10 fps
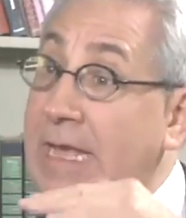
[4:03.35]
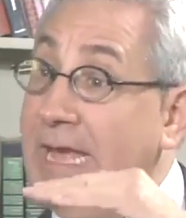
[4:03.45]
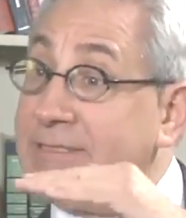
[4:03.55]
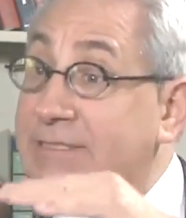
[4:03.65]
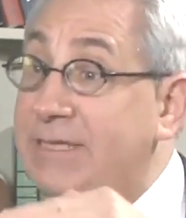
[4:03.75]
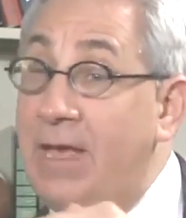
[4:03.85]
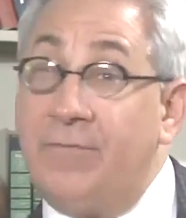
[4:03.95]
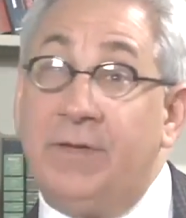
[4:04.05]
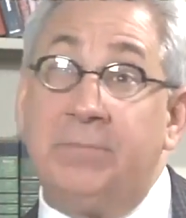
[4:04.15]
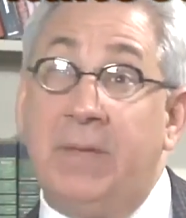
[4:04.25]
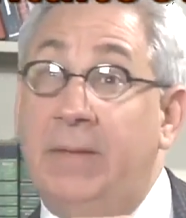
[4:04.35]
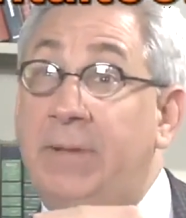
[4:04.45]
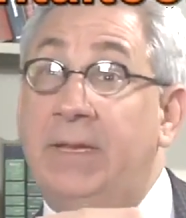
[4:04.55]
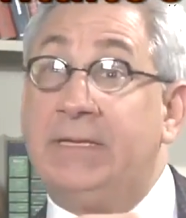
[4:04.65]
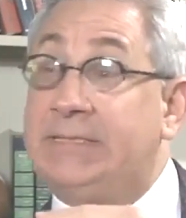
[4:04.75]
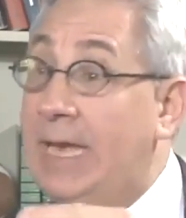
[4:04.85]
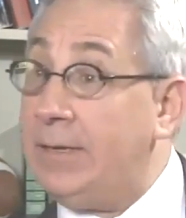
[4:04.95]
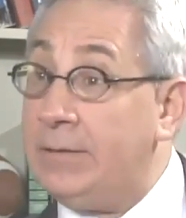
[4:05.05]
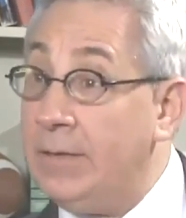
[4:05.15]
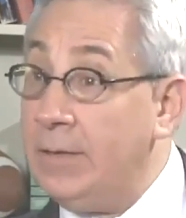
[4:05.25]
at 7, maybe to
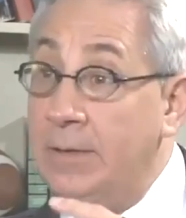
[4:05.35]
10